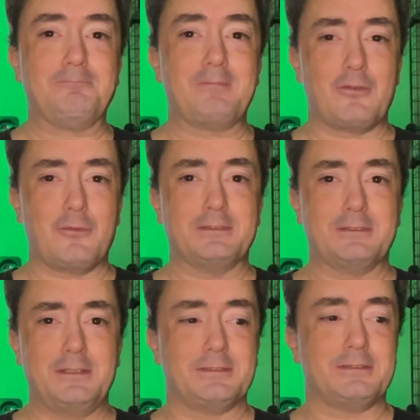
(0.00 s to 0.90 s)
As a
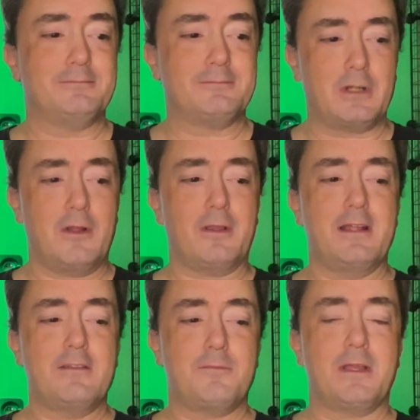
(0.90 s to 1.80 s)
result, Carl
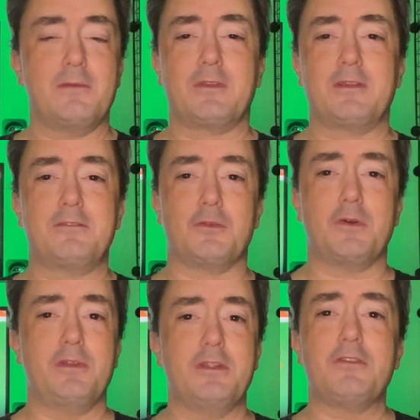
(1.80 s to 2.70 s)
kind of becomes sort
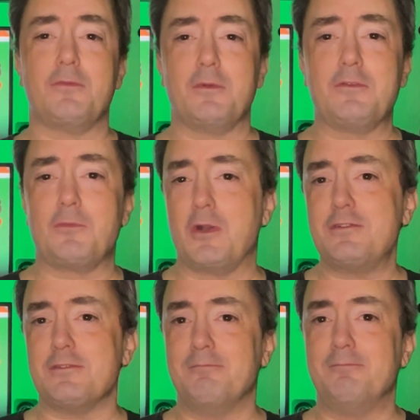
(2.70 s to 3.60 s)
of an
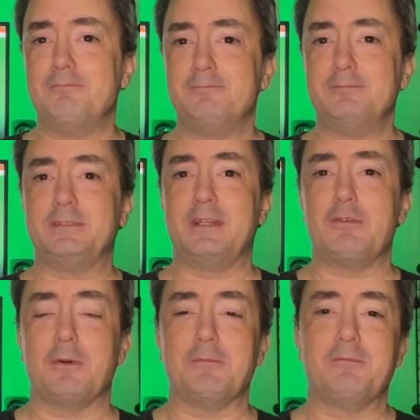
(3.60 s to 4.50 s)
inspiration to
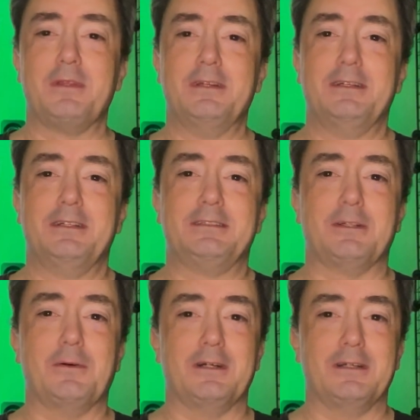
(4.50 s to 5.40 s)
everyone.
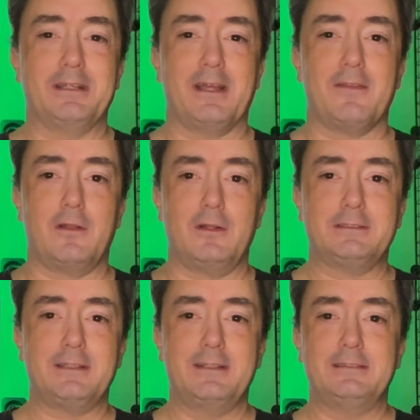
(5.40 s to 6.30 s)
So, yeah, the
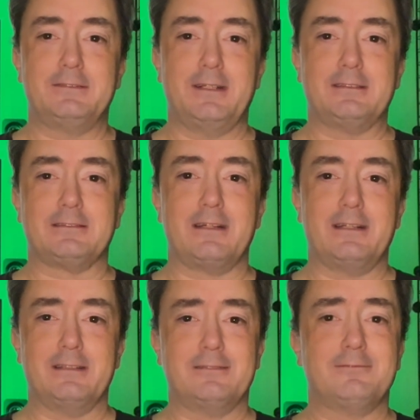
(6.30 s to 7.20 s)
looks in these faces right
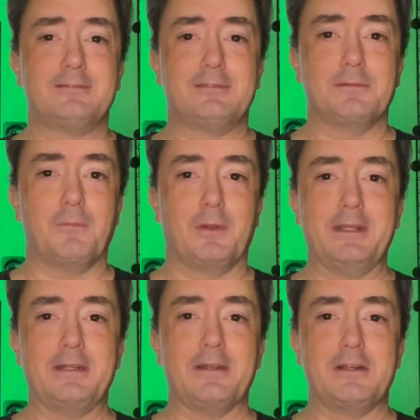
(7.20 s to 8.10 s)
here,
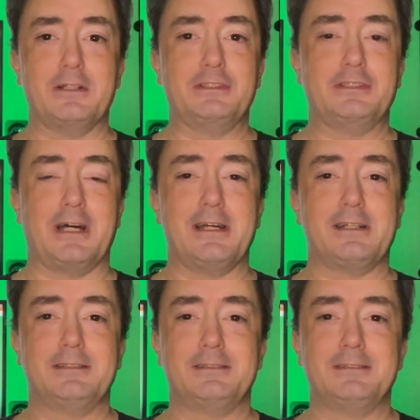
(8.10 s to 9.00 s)
complete and utter
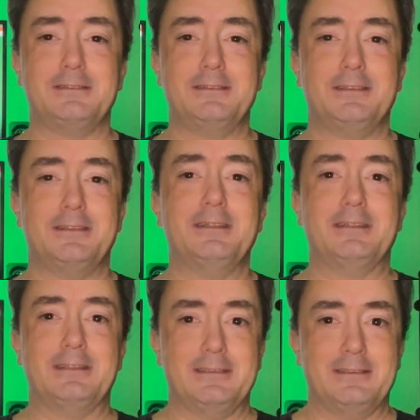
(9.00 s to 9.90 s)
shock,
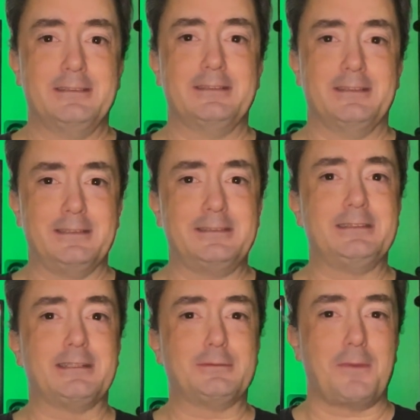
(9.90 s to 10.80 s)
that
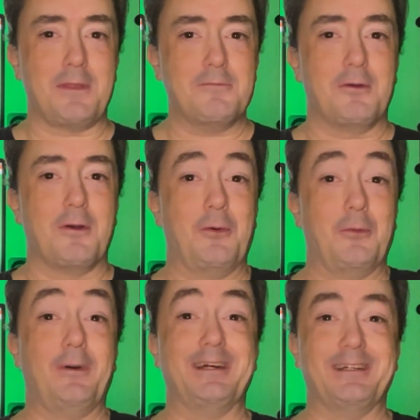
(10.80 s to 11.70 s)
sticks with them for a
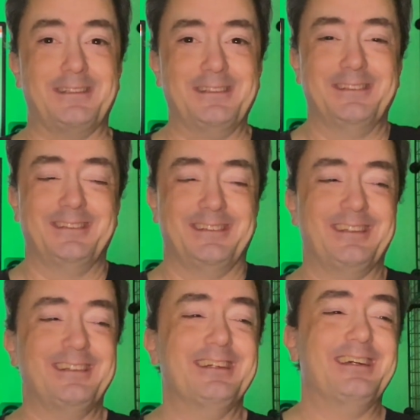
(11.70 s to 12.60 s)
while.
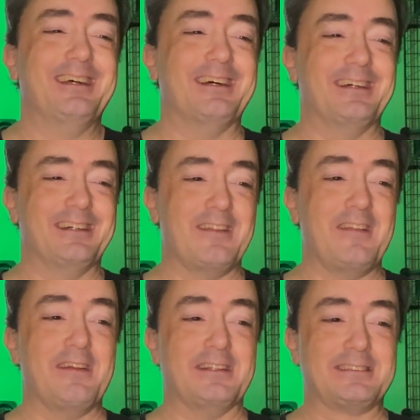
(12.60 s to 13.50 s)
and then
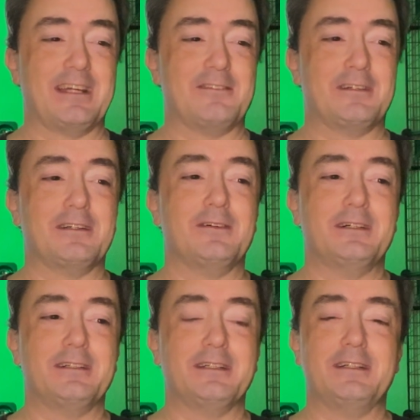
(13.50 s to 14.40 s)
they discover,
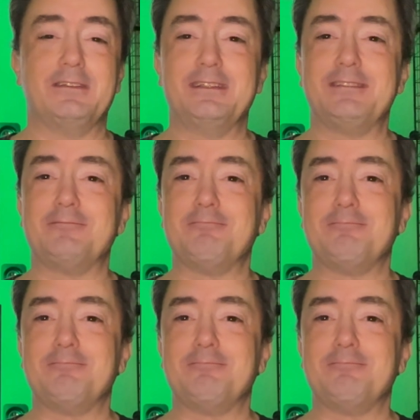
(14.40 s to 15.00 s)
well, you know what?